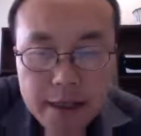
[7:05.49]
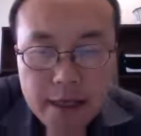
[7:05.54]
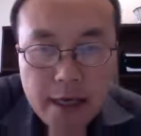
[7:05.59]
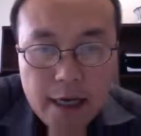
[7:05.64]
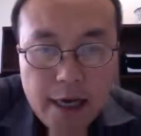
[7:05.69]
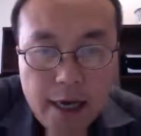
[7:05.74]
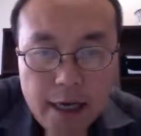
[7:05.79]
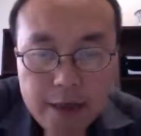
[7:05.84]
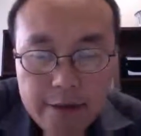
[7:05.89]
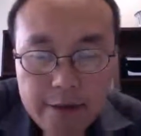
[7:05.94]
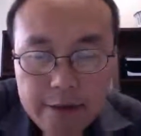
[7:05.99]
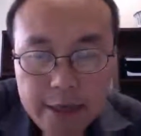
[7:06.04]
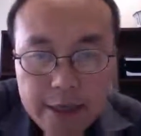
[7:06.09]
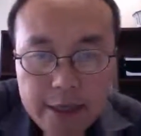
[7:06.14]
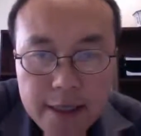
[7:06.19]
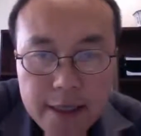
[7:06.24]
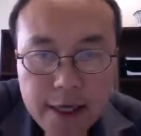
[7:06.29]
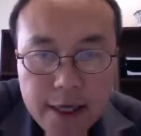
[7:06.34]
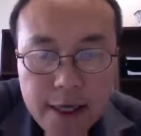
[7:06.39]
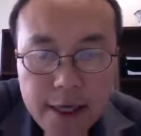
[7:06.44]
I
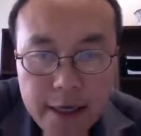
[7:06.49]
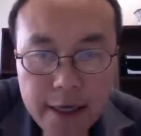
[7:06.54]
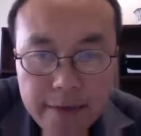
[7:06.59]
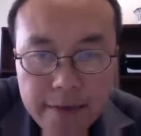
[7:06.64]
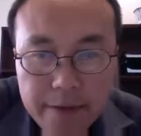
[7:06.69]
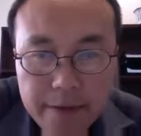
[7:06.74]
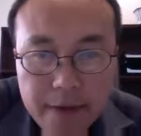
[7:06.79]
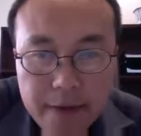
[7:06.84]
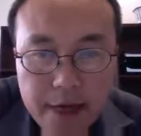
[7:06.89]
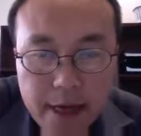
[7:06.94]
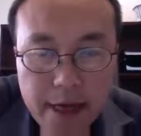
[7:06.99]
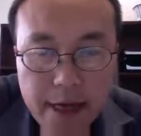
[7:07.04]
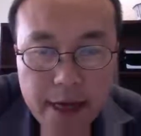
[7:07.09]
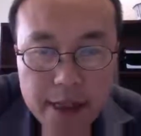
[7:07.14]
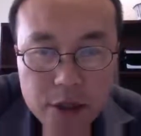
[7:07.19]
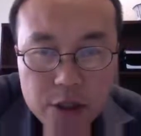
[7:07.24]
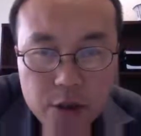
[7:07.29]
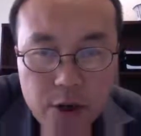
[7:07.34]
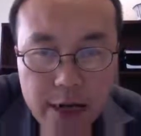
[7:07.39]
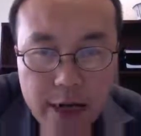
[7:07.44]
think I
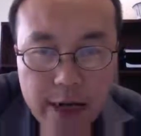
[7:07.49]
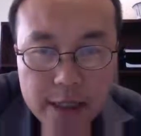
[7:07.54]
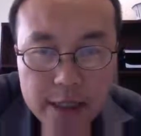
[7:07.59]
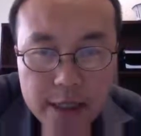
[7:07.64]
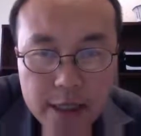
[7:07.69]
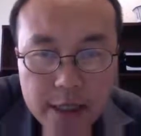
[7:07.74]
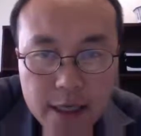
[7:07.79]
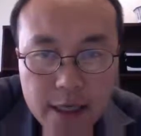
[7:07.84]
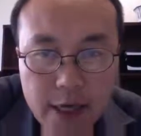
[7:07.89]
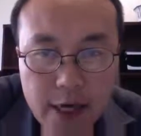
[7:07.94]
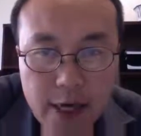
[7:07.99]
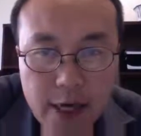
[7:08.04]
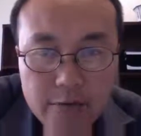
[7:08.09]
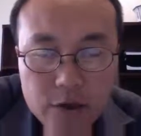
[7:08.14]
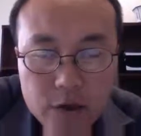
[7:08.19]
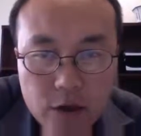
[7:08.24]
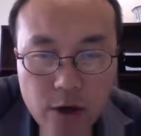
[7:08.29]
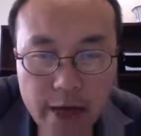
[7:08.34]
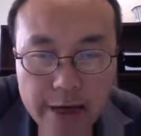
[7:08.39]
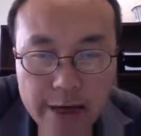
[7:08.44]
have
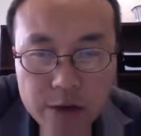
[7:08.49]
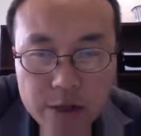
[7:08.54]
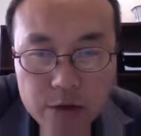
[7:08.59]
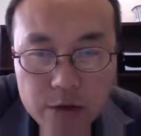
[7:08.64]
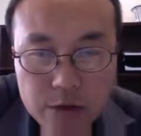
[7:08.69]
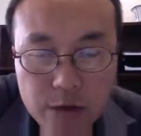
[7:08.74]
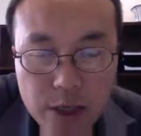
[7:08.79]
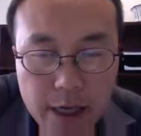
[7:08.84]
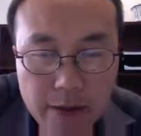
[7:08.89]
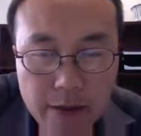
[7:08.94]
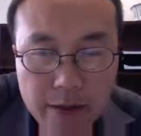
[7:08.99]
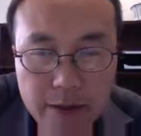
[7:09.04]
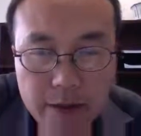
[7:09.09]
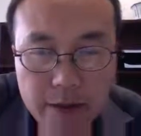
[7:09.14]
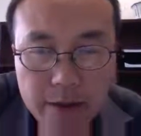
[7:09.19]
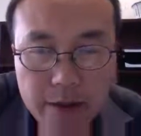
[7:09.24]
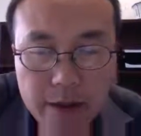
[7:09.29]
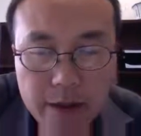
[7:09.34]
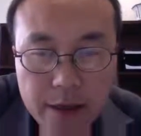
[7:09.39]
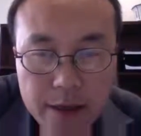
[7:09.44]
tried
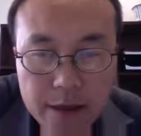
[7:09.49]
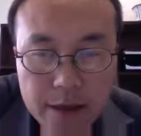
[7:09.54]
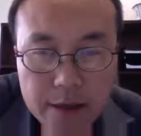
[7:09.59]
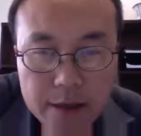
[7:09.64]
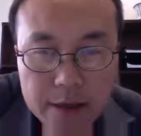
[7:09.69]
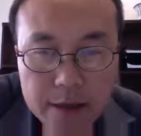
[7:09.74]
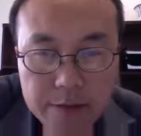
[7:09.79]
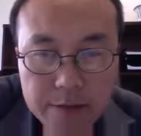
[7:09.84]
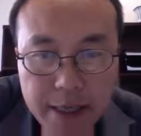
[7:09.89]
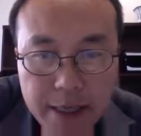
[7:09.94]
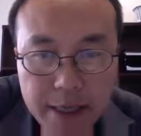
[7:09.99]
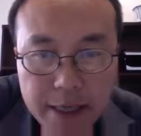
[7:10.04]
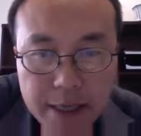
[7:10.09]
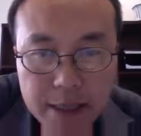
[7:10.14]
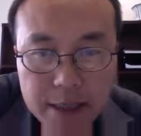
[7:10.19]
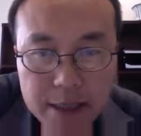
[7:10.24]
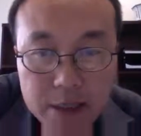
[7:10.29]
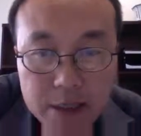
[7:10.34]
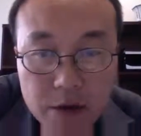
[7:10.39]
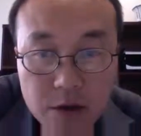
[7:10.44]
to speak
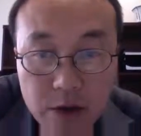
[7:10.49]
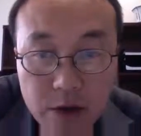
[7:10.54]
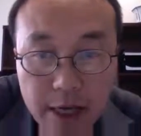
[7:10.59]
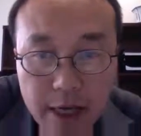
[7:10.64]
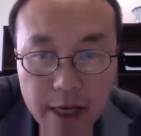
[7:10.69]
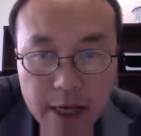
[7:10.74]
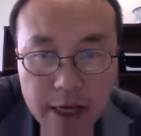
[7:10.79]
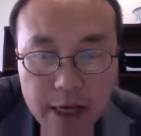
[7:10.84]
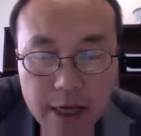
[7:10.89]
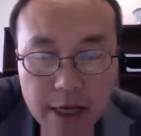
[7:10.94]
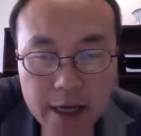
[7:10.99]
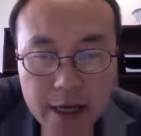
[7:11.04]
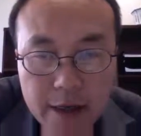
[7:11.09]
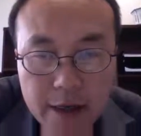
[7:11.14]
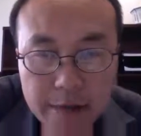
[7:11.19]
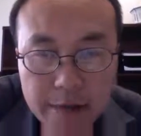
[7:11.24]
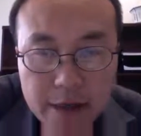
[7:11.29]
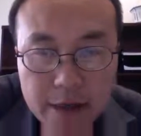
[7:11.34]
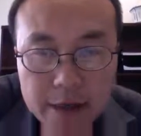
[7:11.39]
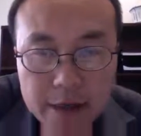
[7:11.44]
slowly,
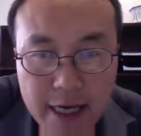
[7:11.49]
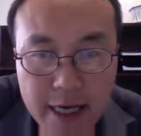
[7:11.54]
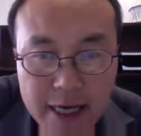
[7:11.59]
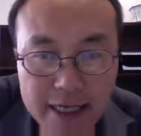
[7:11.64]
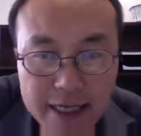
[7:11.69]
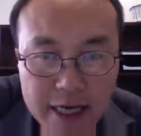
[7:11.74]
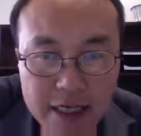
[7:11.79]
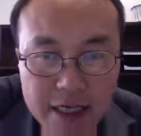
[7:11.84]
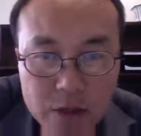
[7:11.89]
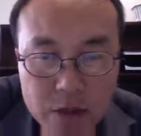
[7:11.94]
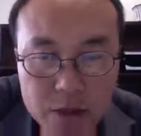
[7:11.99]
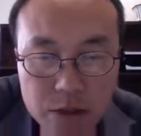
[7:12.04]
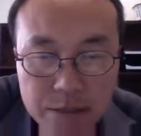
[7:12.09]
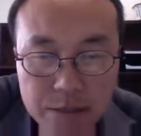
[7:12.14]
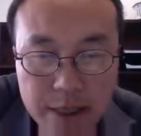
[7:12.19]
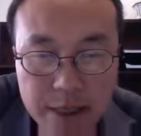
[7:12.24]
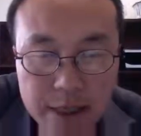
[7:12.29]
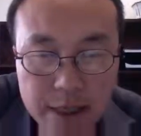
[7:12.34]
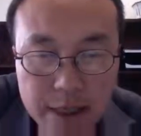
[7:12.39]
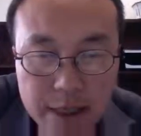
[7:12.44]
because I tend to
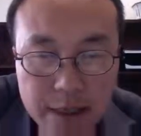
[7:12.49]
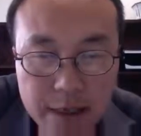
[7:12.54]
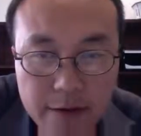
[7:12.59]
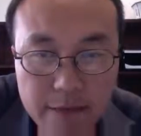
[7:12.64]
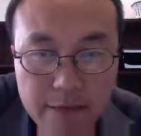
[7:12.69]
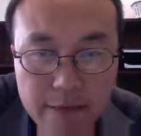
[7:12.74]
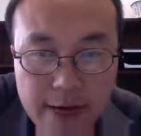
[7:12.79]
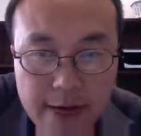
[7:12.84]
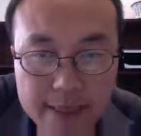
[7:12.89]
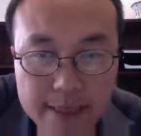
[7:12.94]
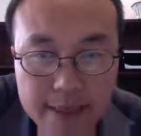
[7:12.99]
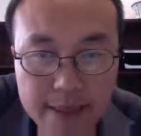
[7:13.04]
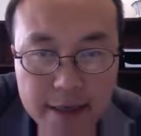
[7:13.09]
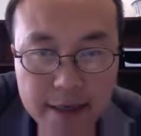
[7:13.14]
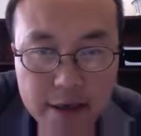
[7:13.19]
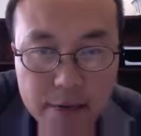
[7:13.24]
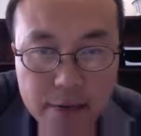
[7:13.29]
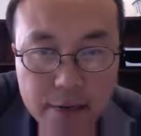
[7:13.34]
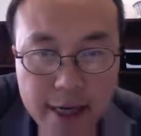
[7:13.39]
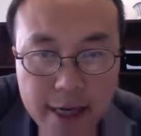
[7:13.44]
speak fast
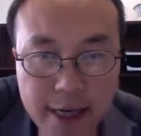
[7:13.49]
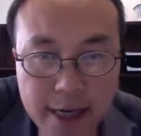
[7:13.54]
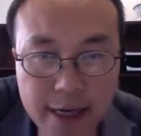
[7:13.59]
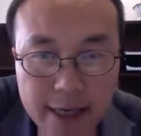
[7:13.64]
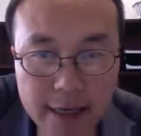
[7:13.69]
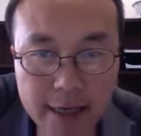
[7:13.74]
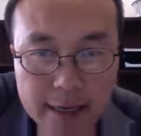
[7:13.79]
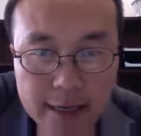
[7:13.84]
when I get